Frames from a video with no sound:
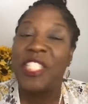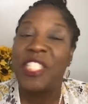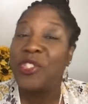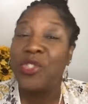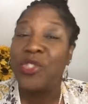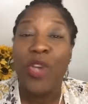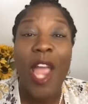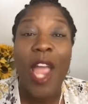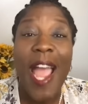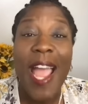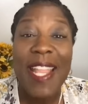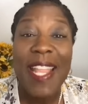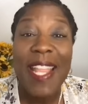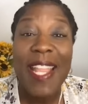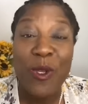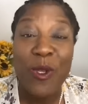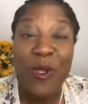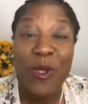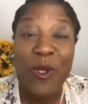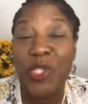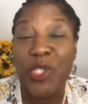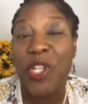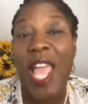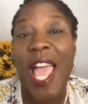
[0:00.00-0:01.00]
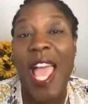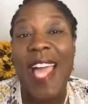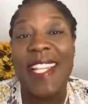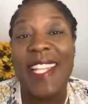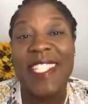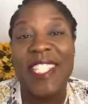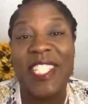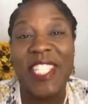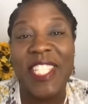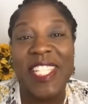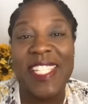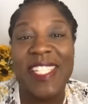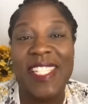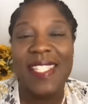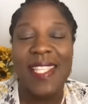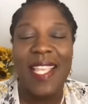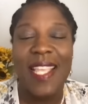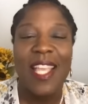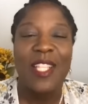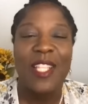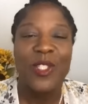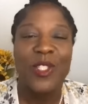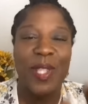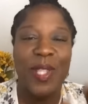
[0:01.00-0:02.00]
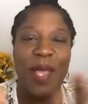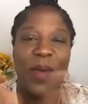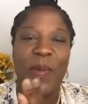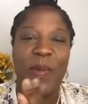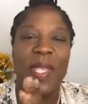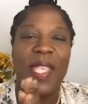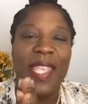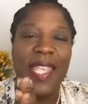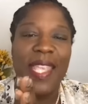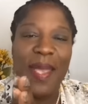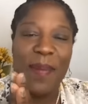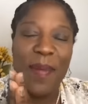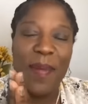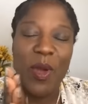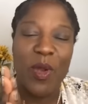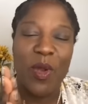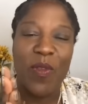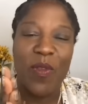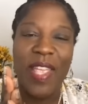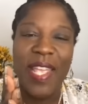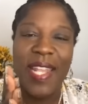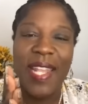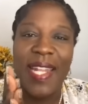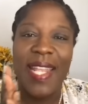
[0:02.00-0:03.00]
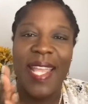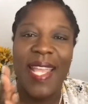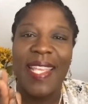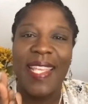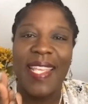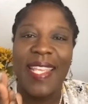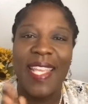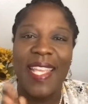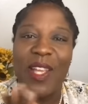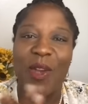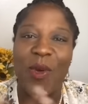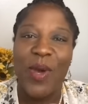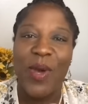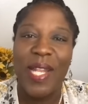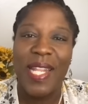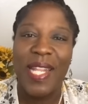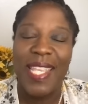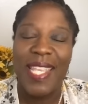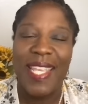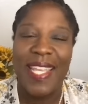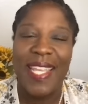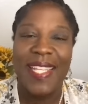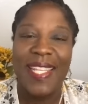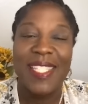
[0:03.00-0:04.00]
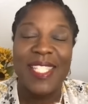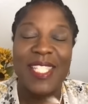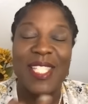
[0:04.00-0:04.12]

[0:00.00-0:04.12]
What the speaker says: try new strategies so that we can get motivated and get going again.